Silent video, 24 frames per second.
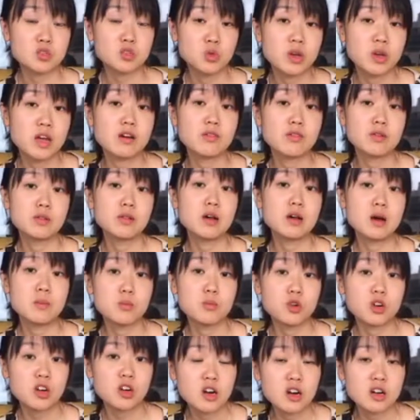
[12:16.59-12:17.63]
we have a lot
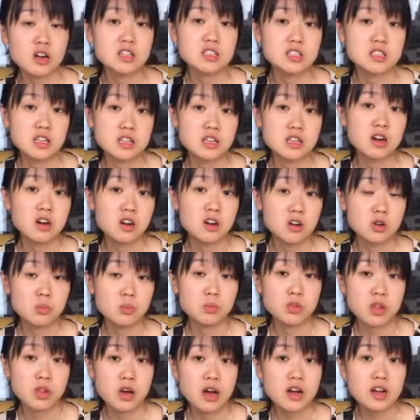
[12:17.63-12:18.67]
more content on our
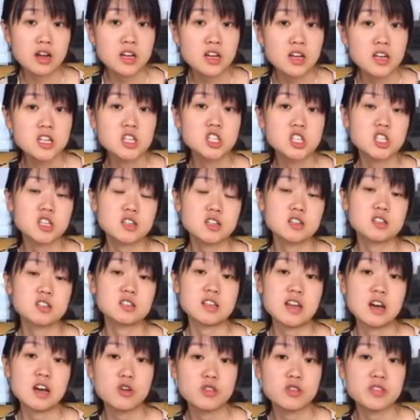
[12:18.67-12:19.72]
blog. Check us
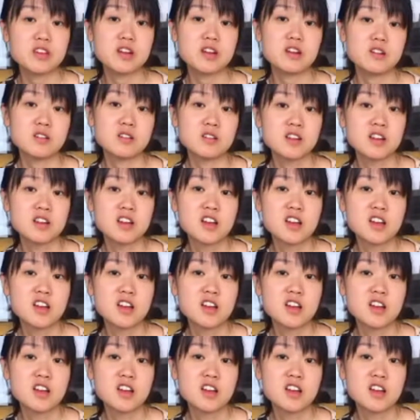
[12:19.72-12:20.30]
out there.